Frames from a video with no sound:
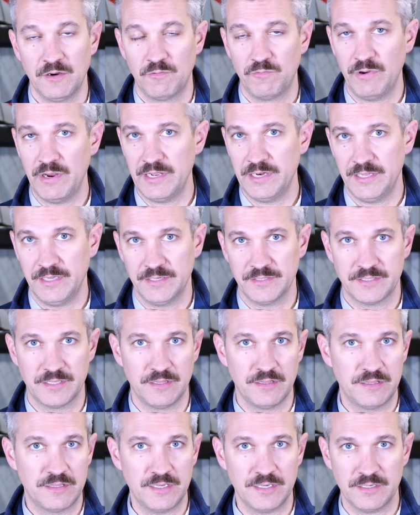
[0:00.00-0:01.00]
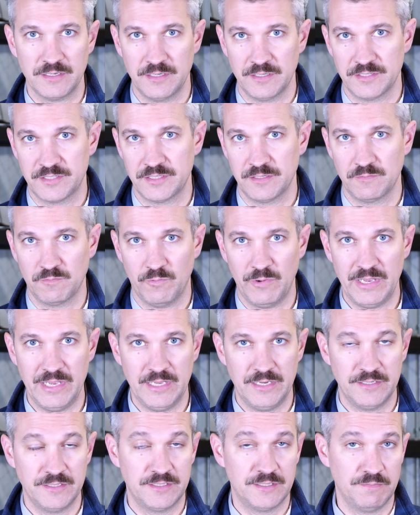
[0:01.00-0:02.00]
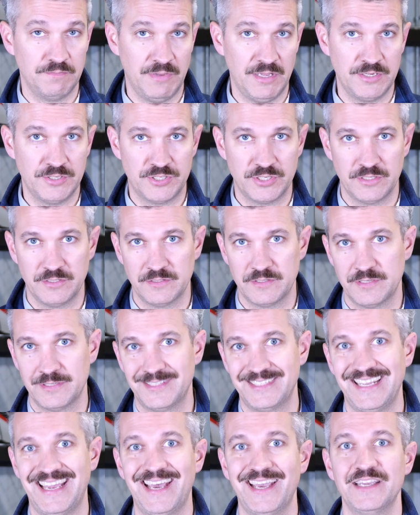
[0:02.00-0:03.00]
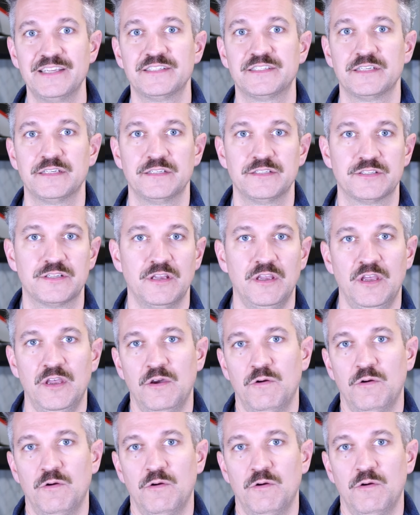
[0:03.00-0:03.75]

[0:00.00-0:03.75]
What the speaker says: ratings and thickness and weight, dimensions, sizes,